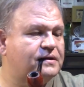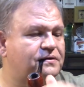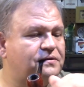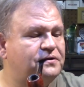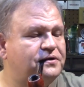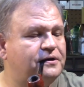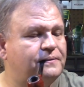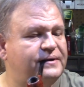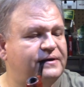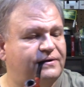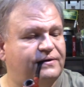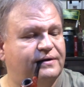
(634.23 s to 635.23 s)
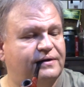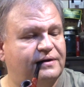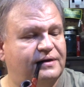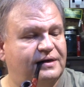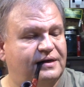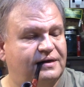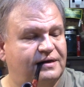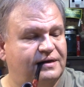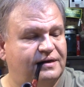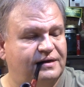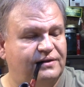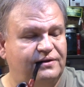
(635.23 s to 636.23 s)
So she'll be gone
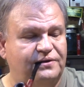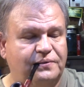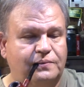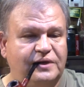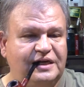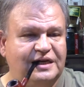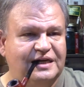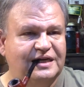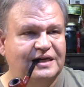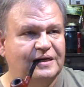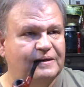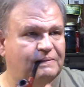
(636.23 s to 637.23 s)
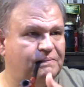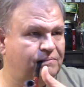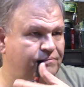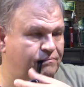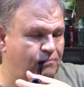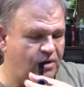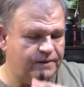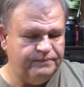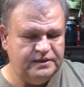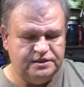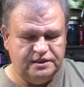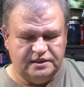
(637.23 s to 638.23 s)
this week.
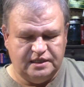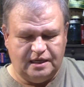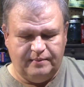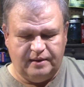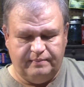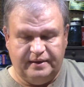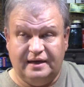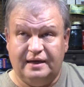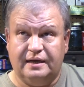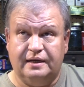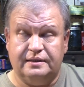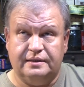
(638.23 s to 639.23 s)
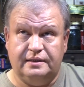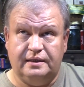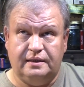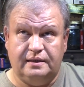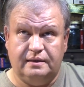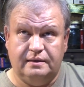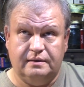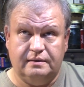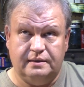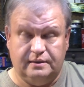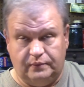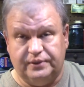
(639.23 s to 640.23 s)
She's coming back at the,
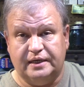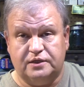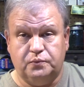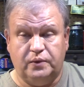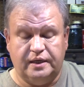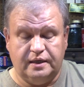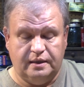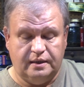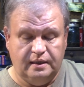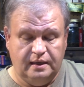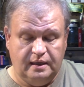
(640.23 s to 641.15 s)
well, next weekend.